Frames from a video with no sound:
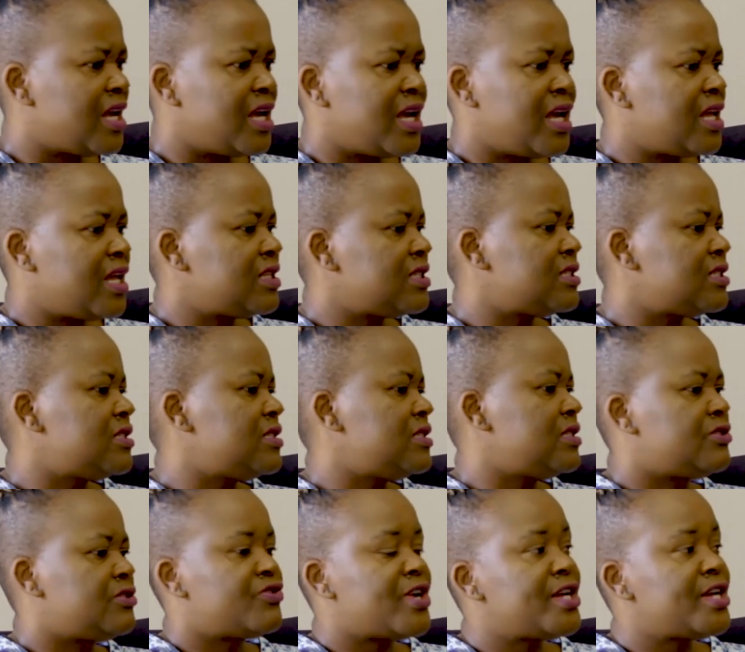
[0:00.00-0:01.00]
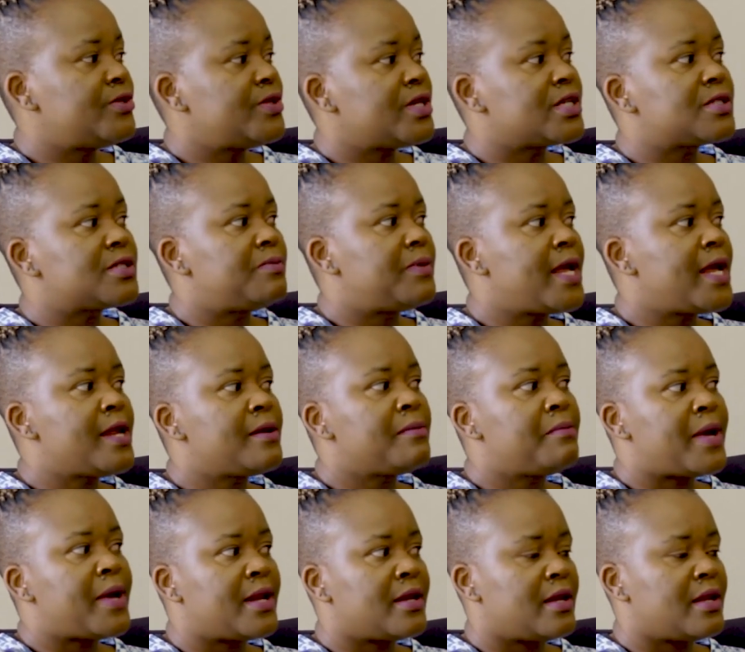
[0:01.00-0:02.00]
And he tried to explain,
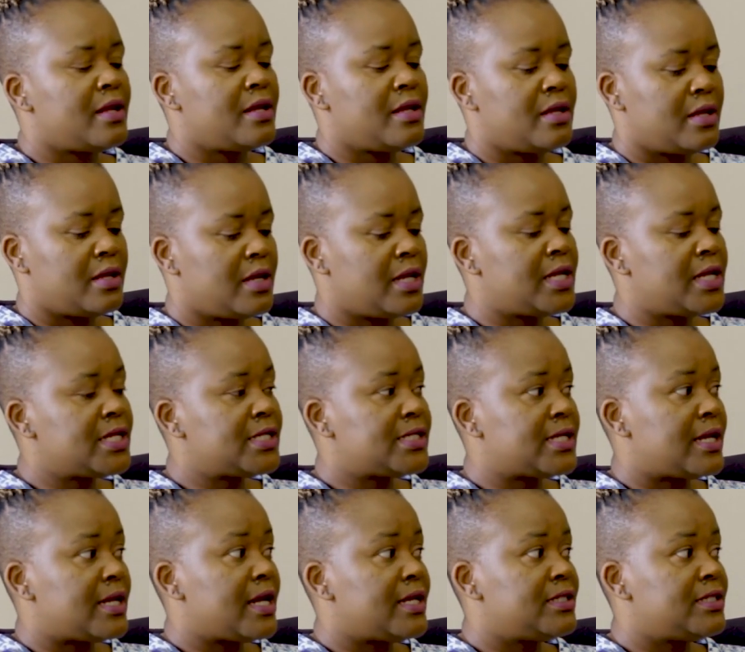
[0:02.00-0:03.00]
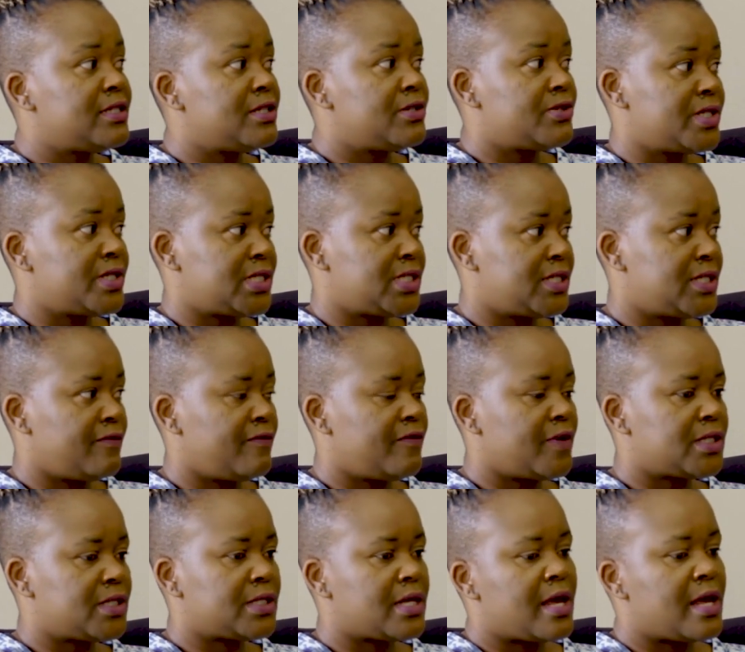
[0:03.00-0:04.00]
but initially I didn't receive
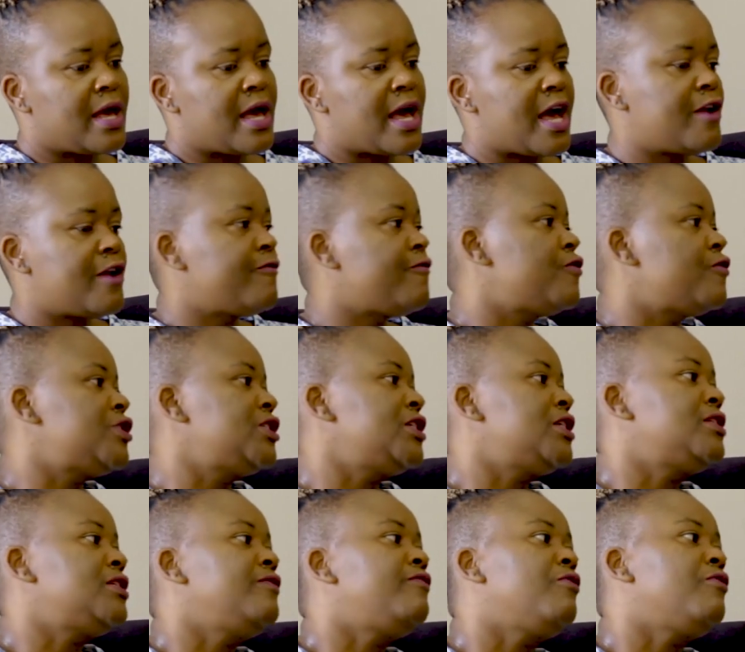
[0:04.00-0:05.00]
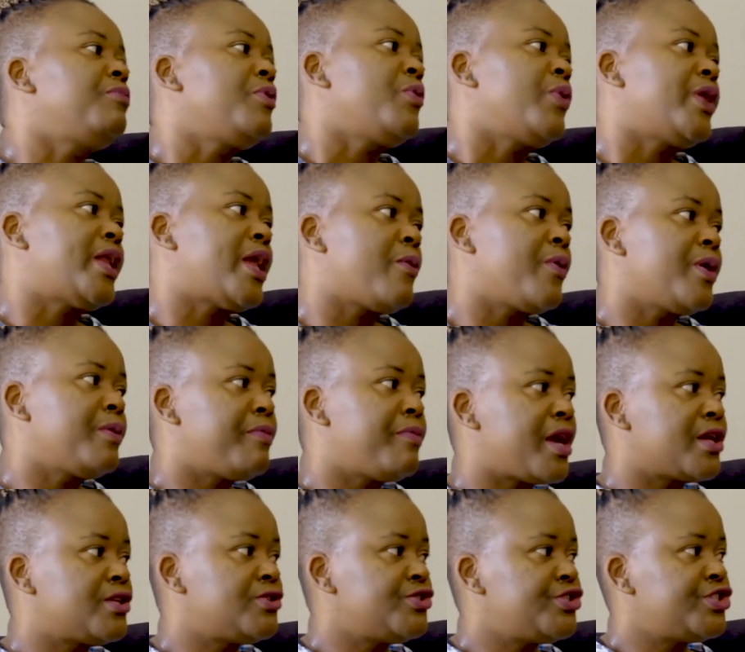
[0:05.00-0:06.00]
it. Unfortunately for me, when I went
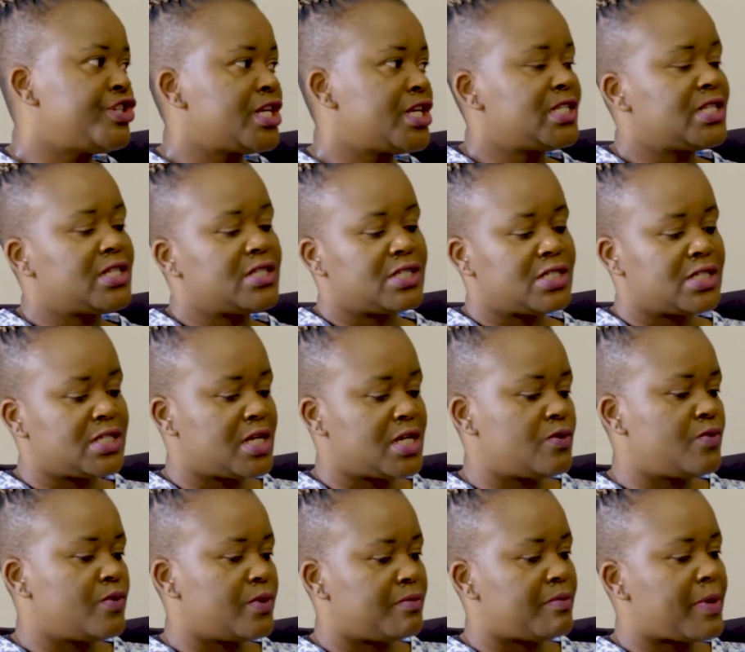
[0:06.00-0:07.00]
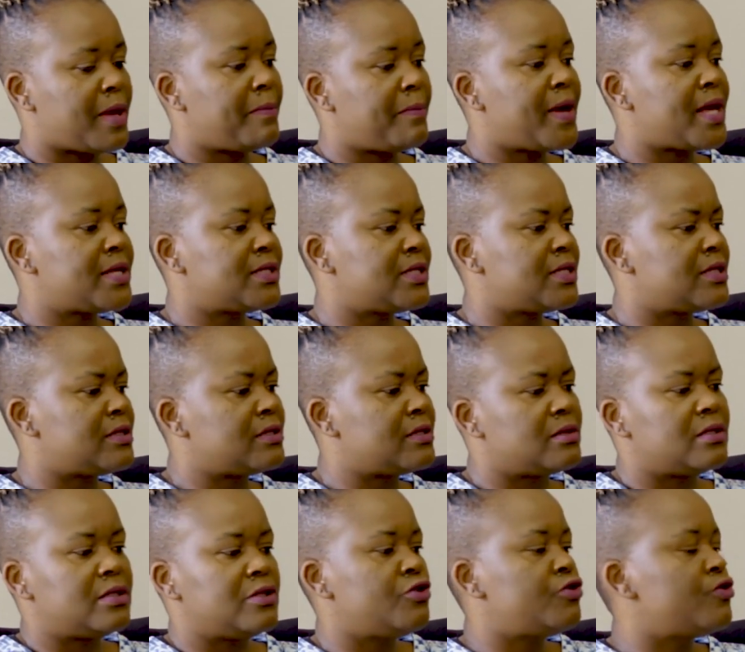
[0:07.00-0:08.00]
back to church and shared with my pastor,
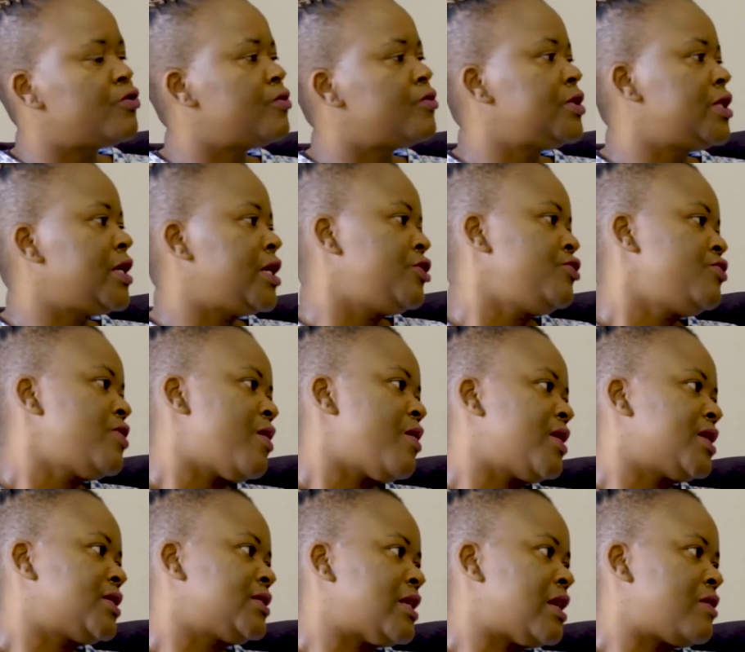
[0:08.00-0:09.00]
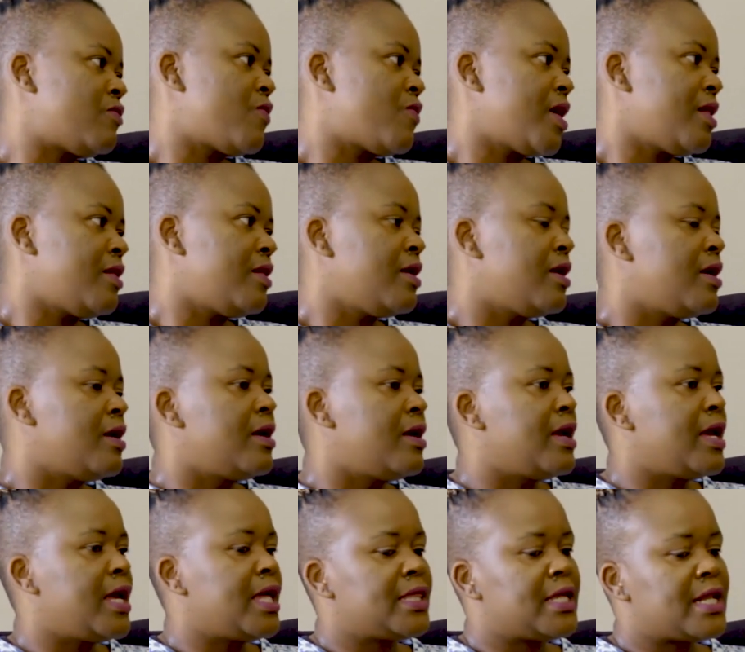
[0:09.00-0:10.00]
you know, they knew I was unwell.
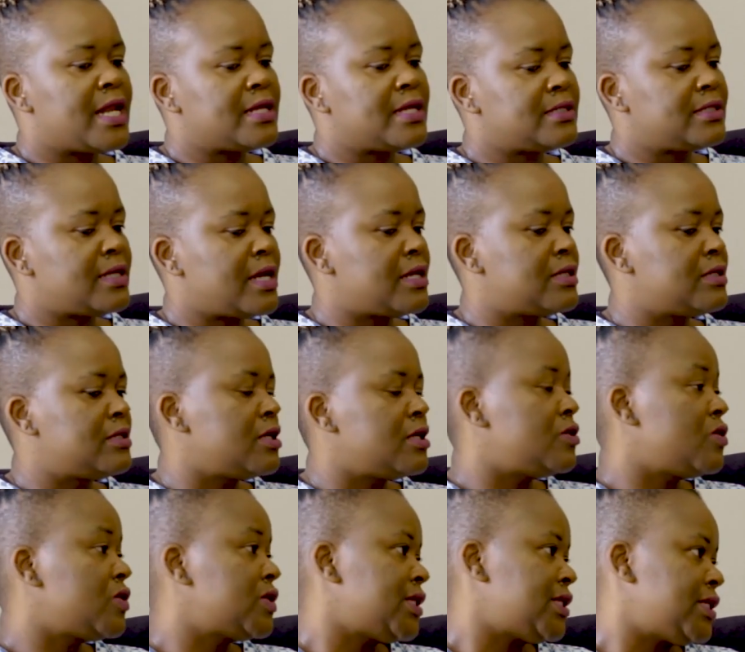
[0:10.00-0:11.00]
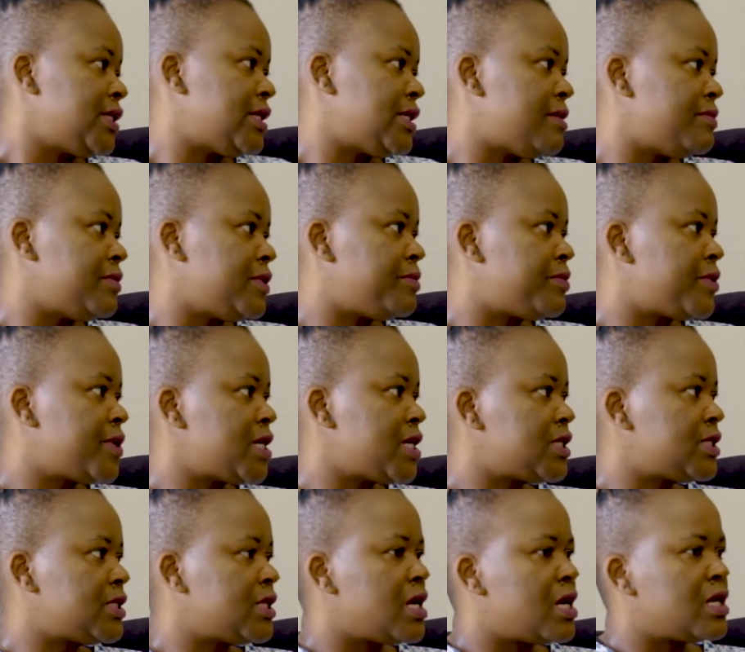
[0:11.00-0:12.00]
And then I said, the doctor said I'm
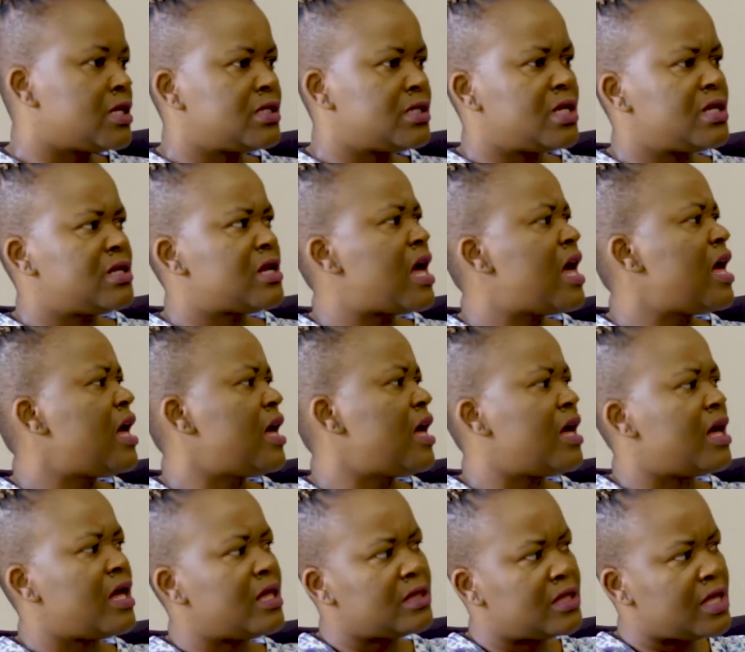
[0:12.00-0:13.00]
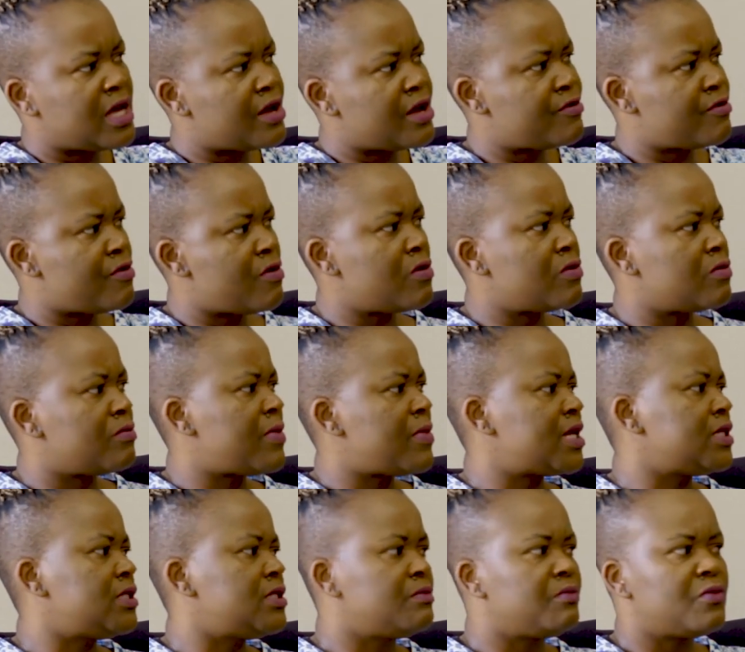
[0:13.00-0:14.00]
depressed. He said, they are wrong,
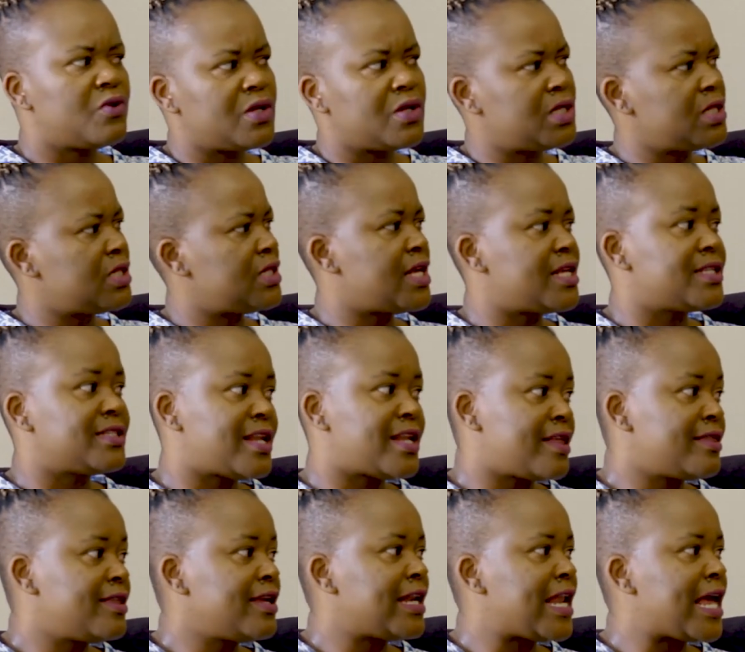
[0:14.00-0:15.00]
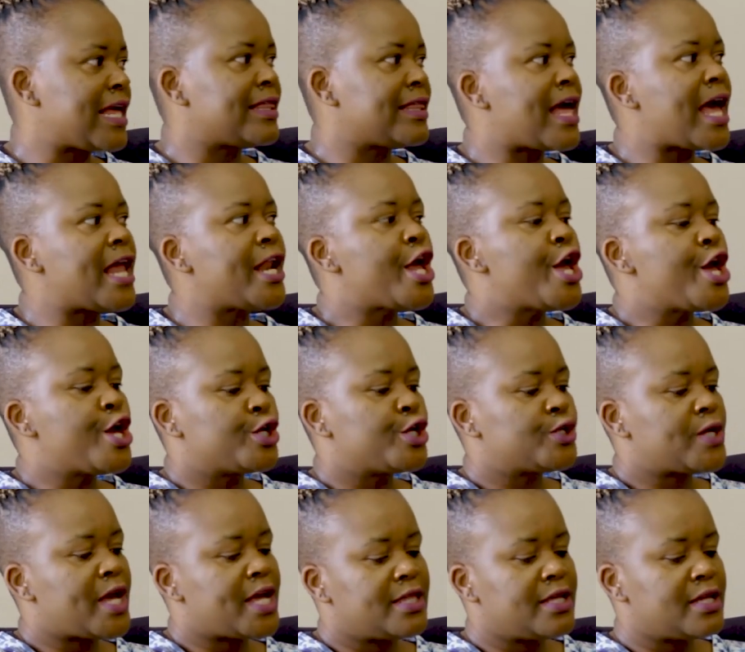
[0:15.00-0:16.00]
Madimoni, there's nothing like that.
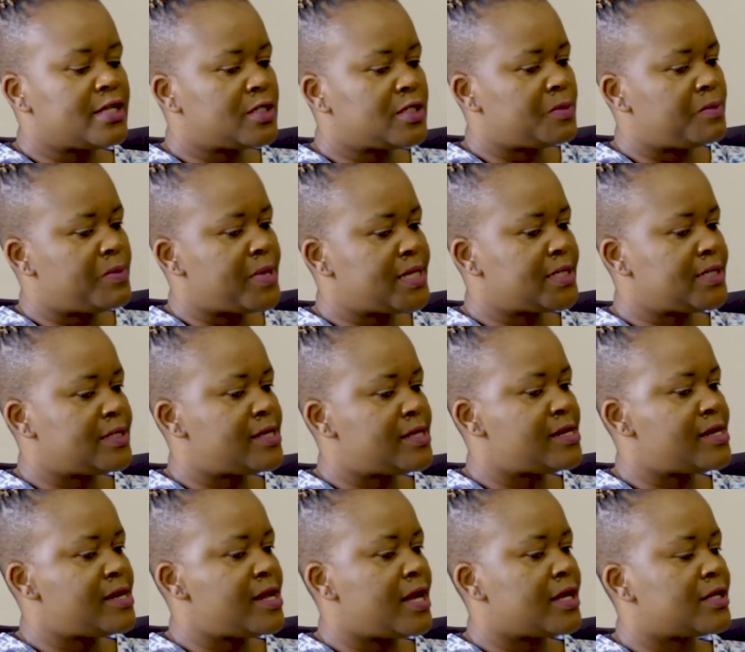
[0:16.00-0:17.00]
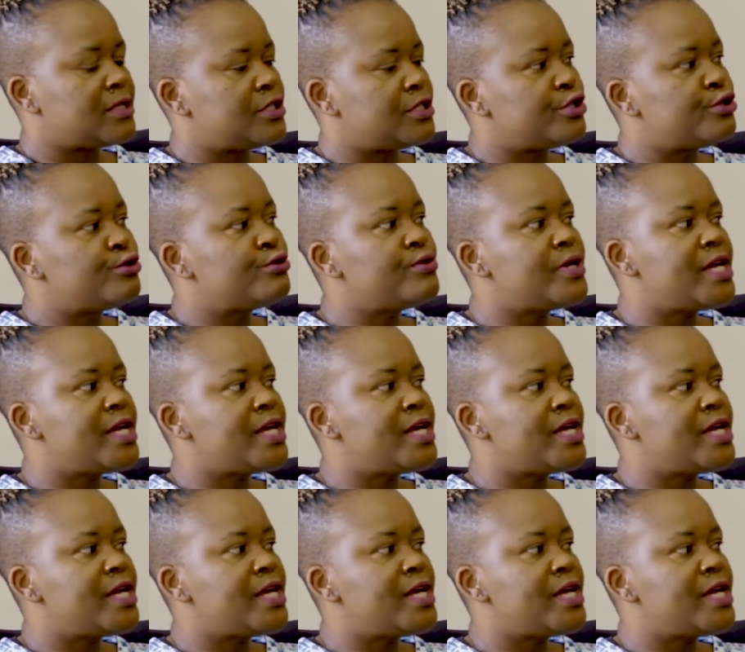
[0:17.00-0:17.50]
So I then spent the next 2